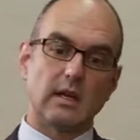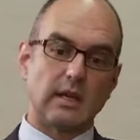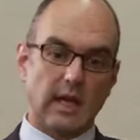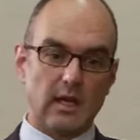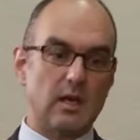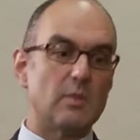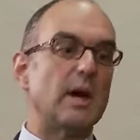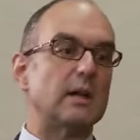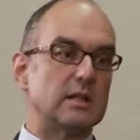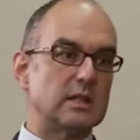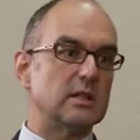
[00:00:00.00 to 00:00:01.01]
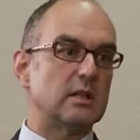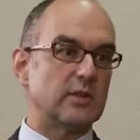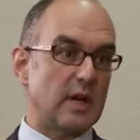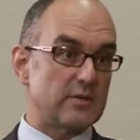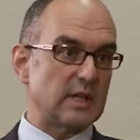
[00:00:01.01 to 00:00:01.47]
get about a year
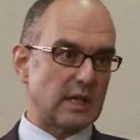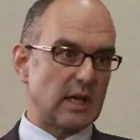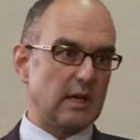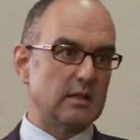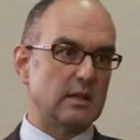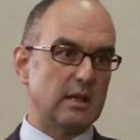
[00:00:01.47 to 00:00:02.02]
of aftercare.